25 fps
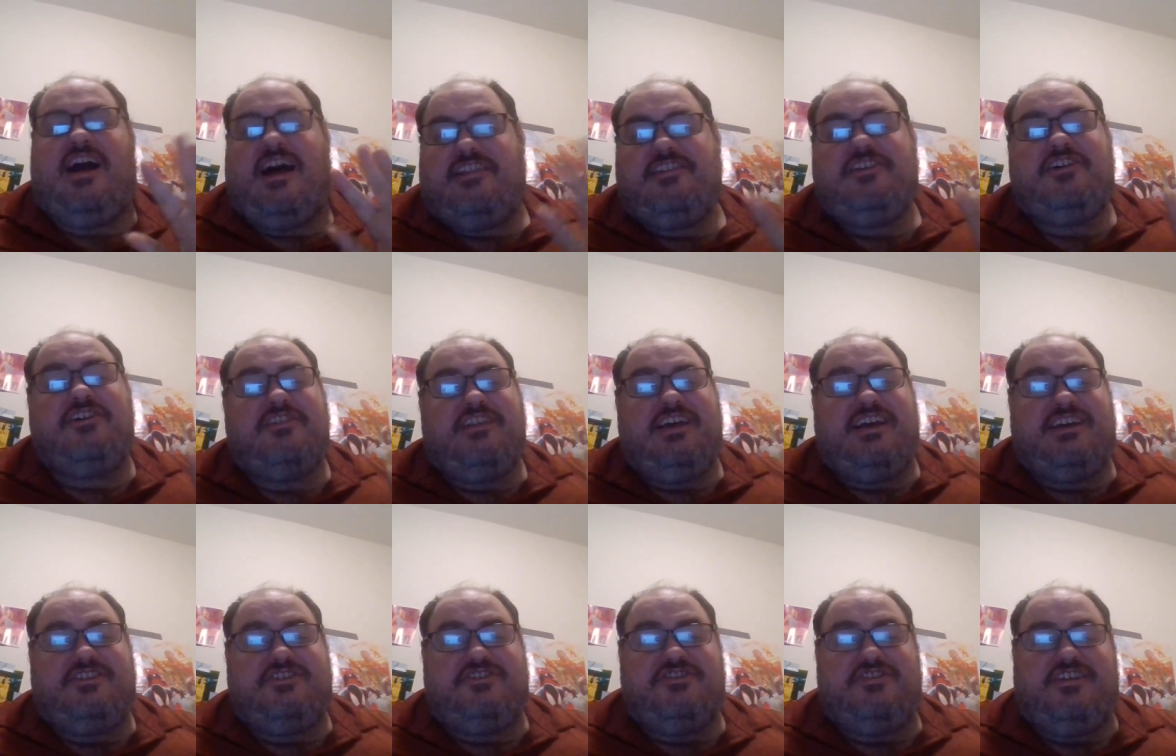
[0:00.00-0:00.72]
A little
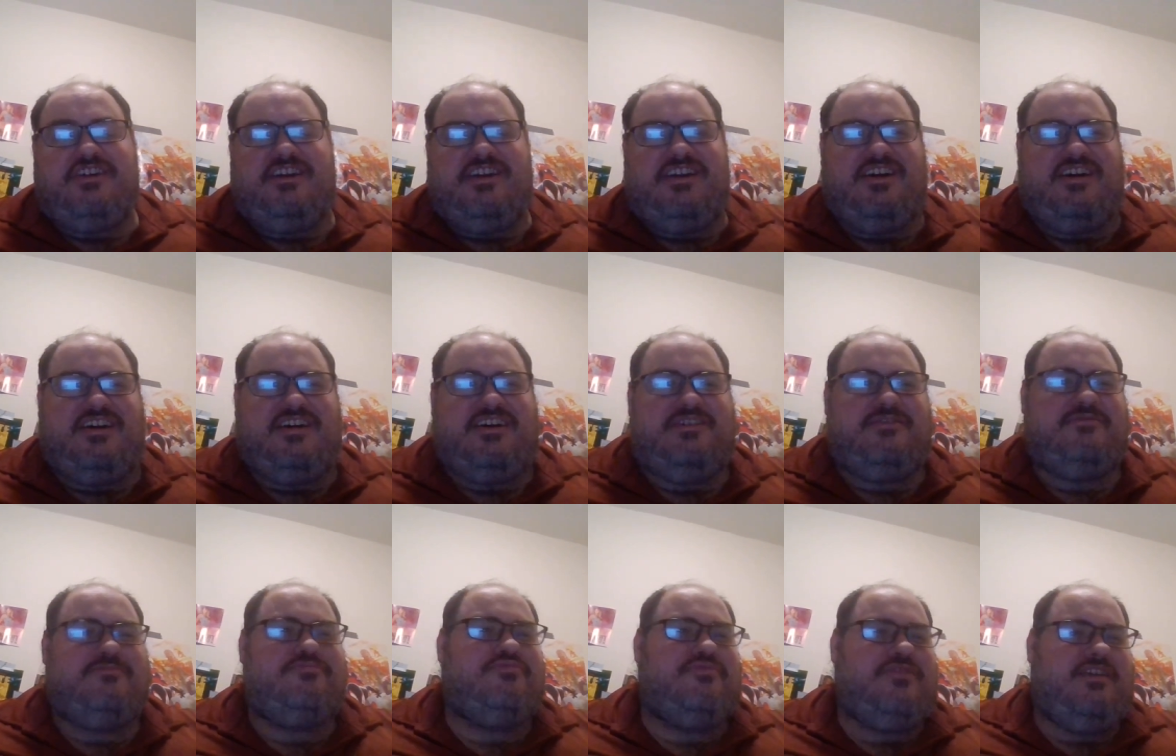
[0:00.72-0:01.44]
late to the
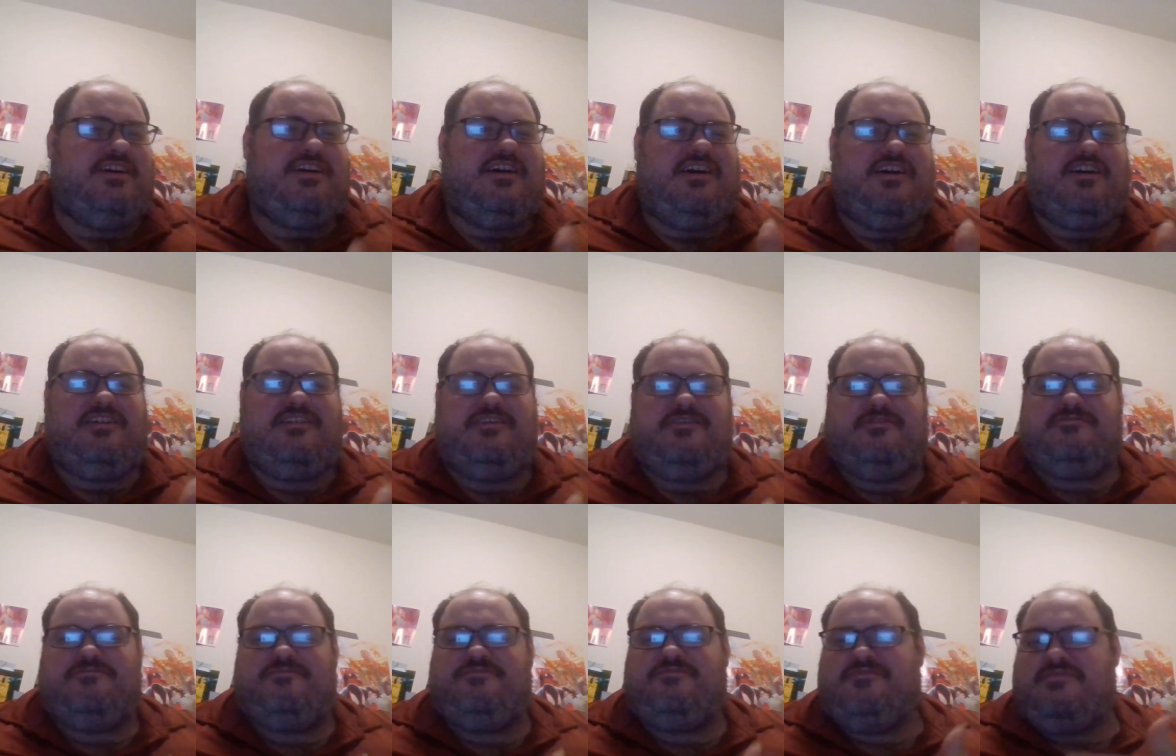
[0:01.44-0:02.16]
uh
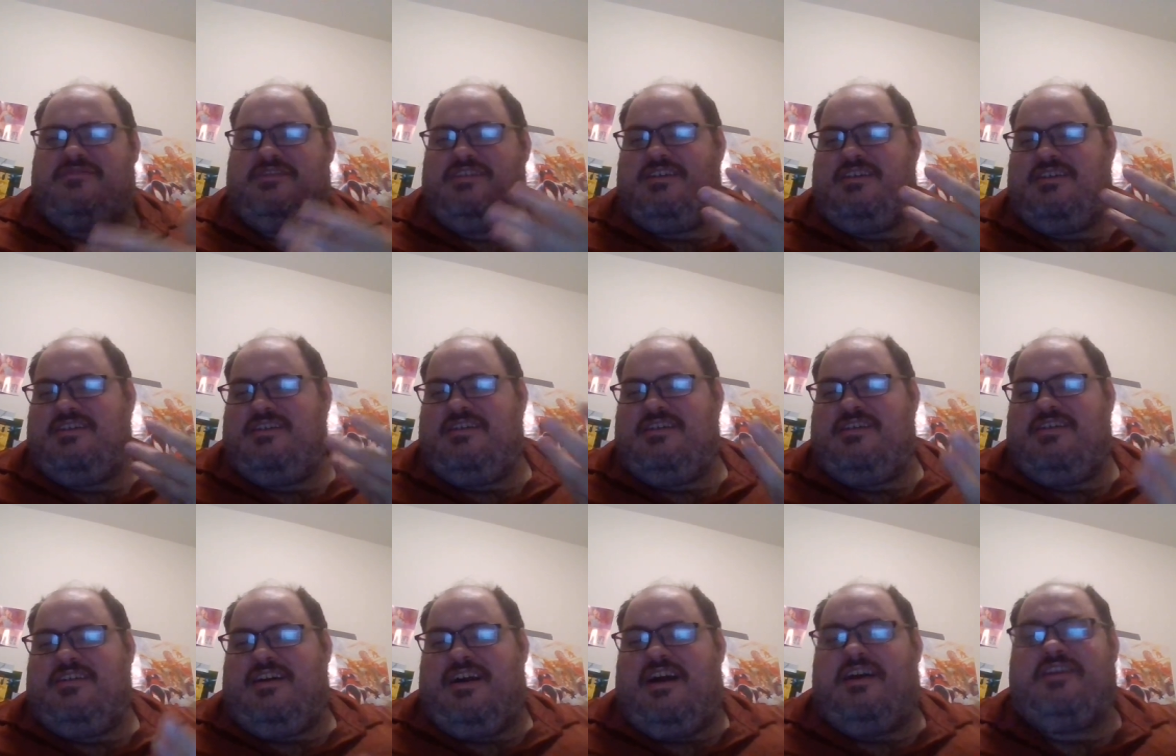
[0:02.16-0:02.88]
um,
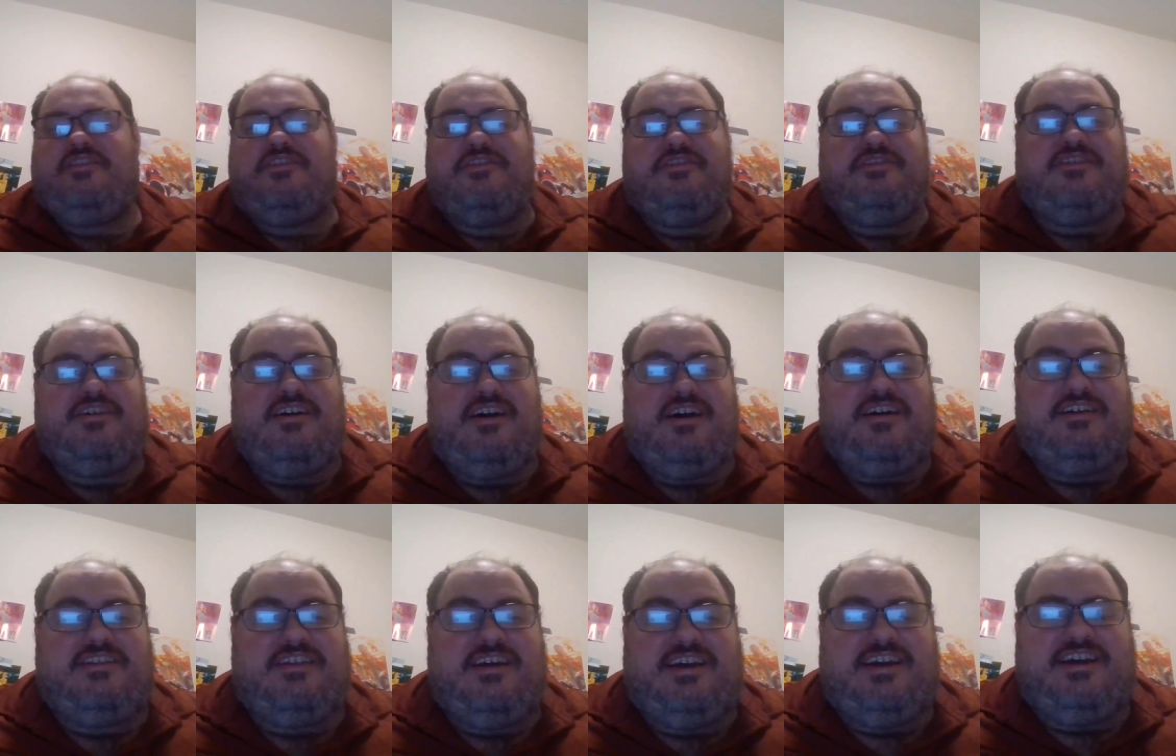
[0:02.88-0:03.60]
a little
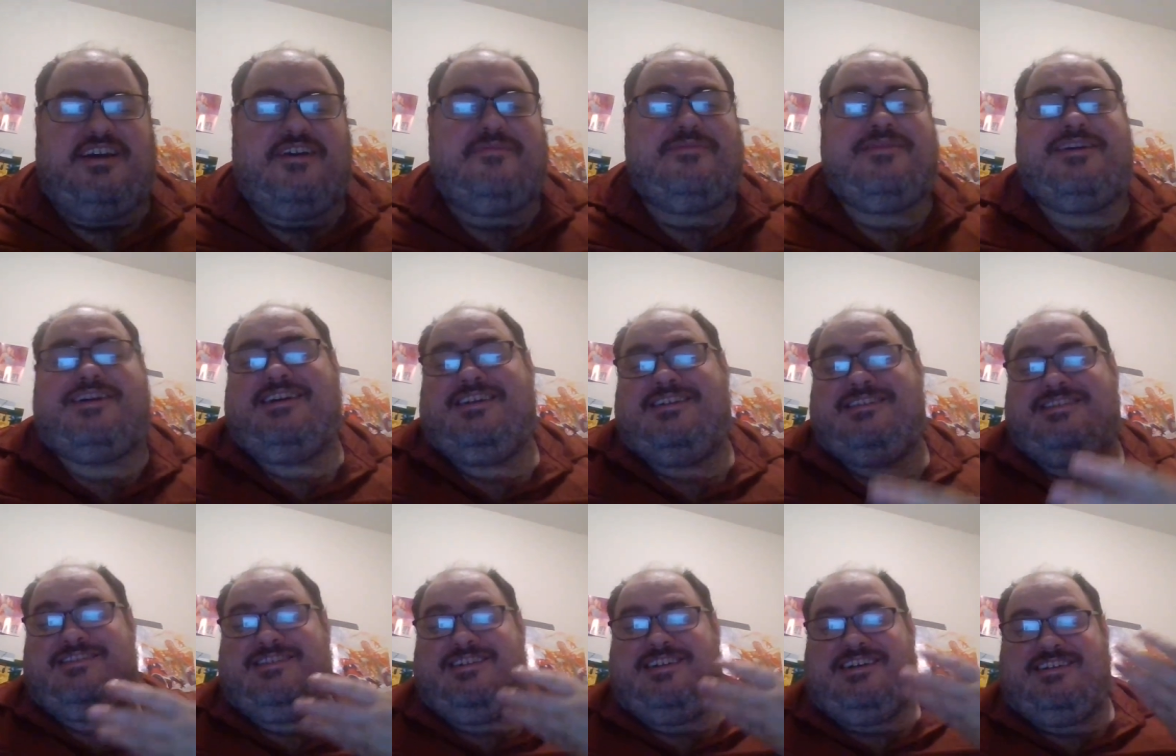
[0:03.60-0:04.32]
uh, late here
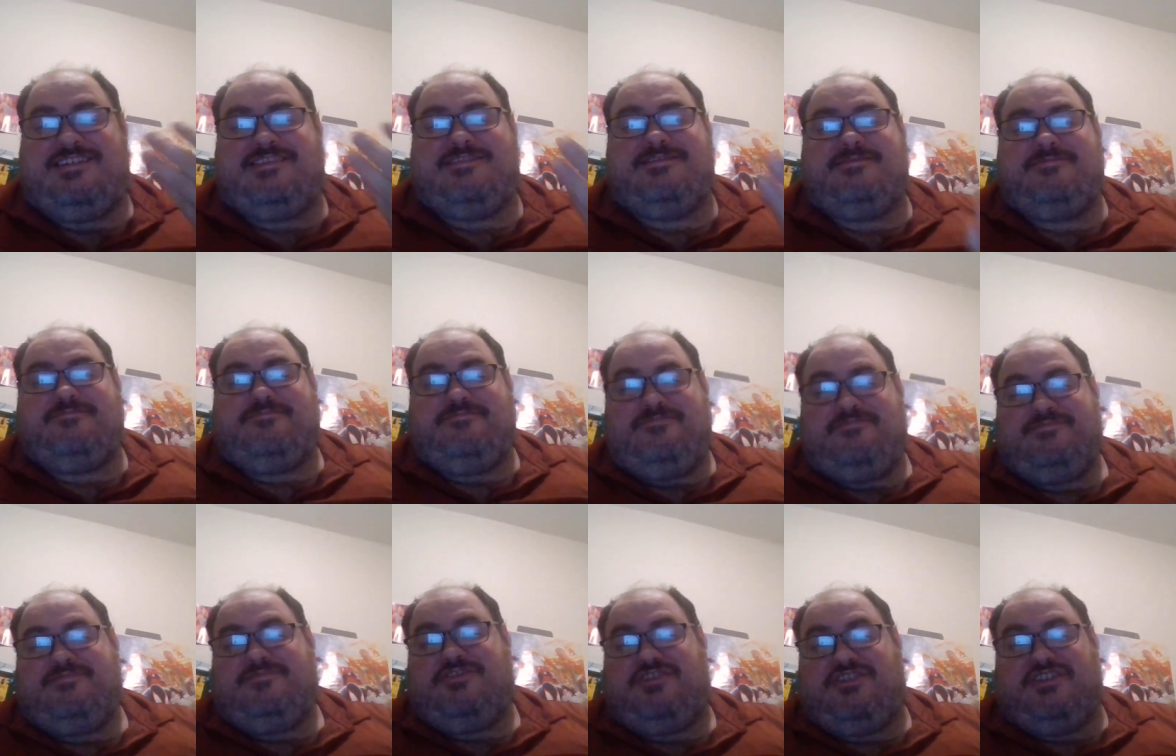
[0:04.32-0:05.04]
because you know I
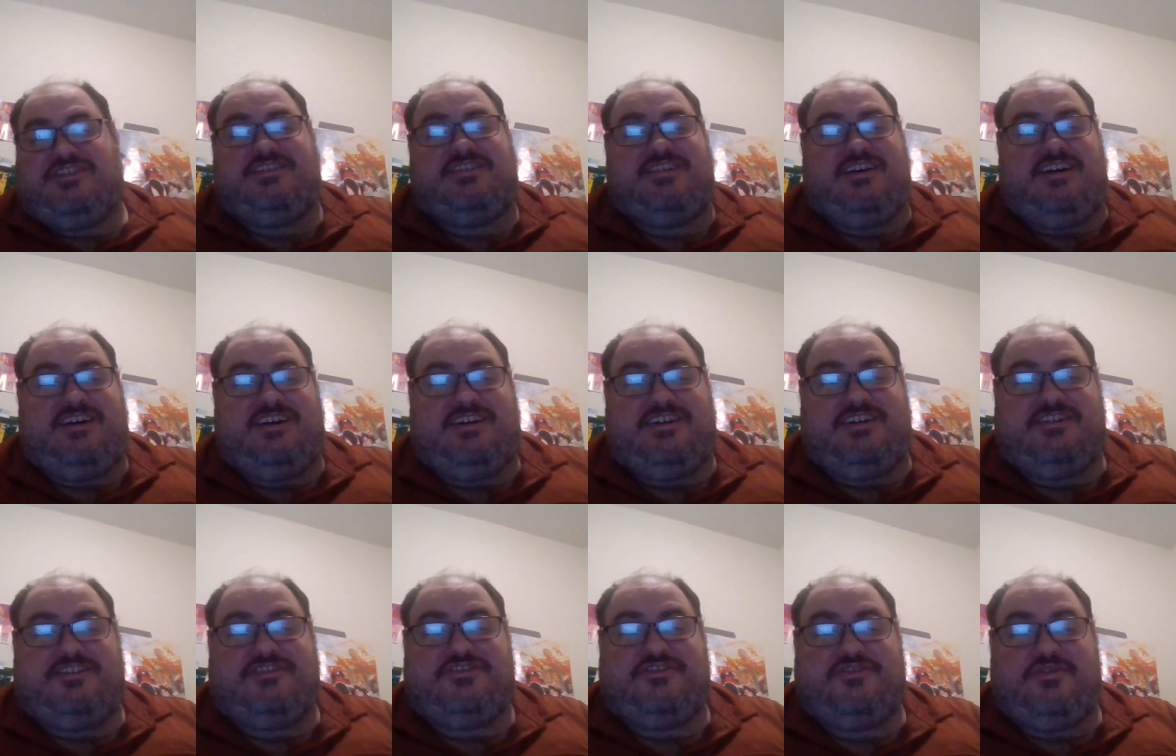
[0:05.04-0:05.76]
just
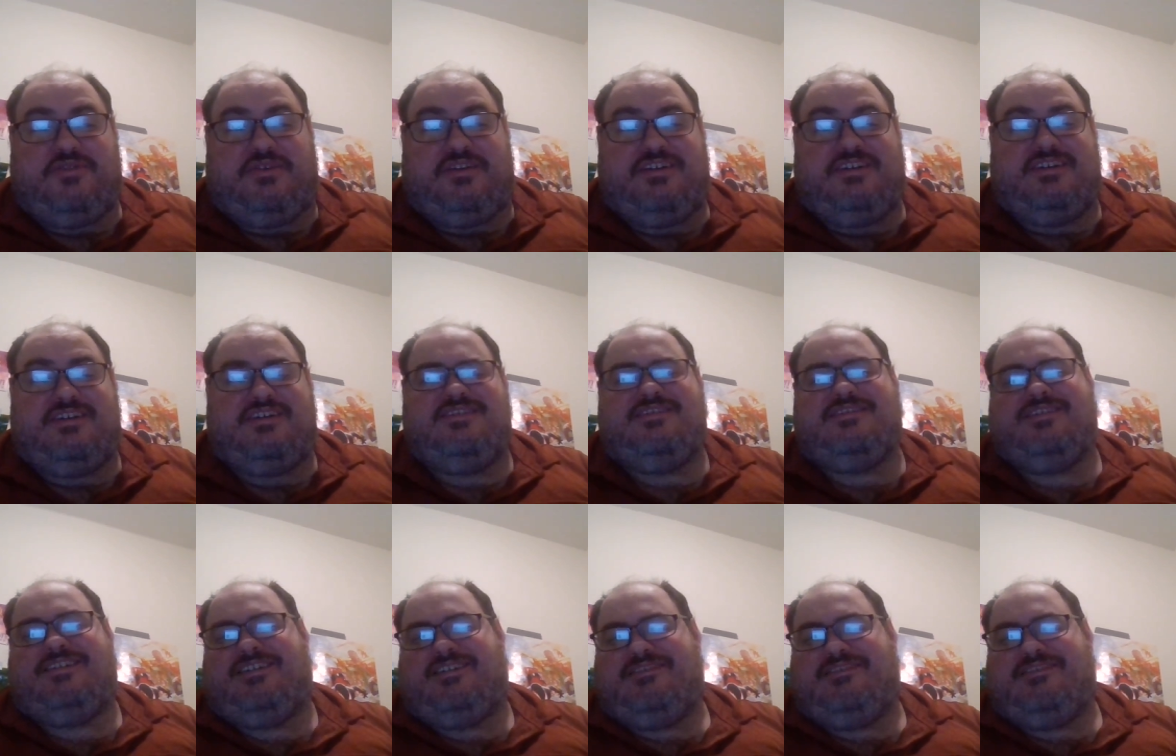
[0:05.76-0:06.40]
uh saw it